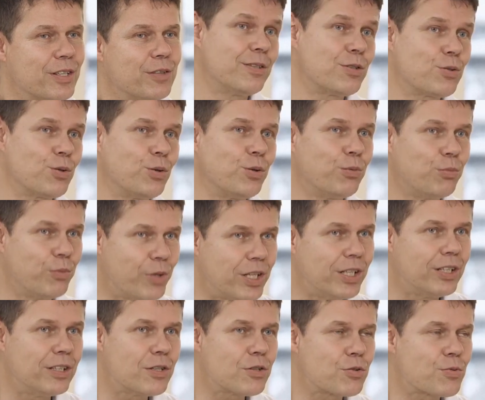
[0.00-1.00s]
And so
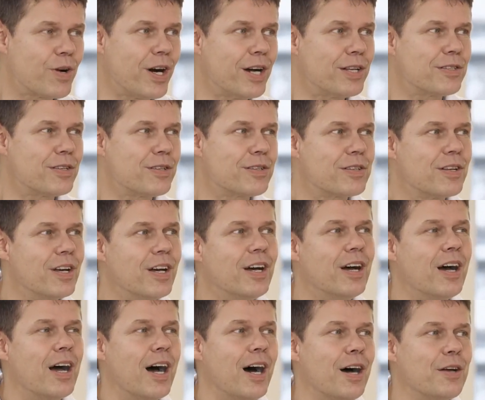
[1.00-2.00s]
within this crisis,
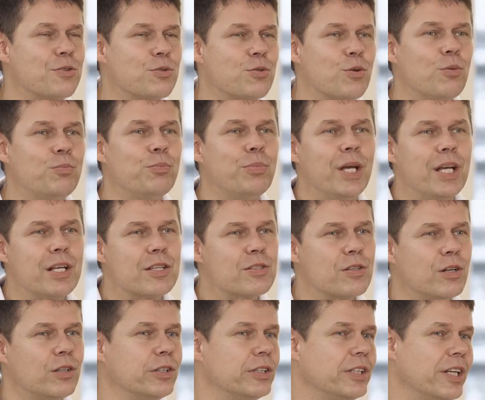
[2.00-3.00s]
I saw big
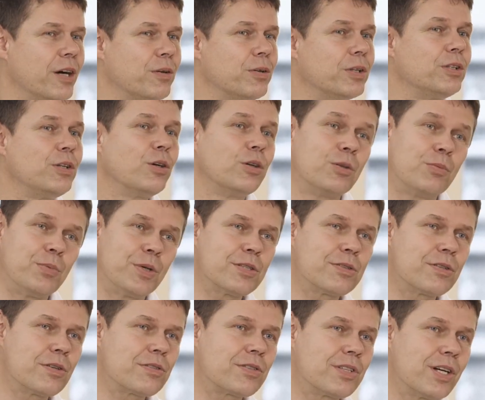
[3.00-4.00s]
solidarity on the
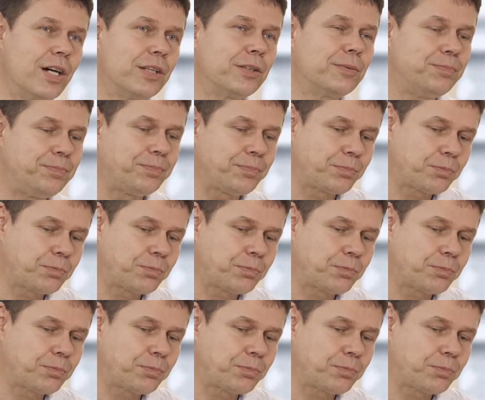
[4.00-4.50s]
business side,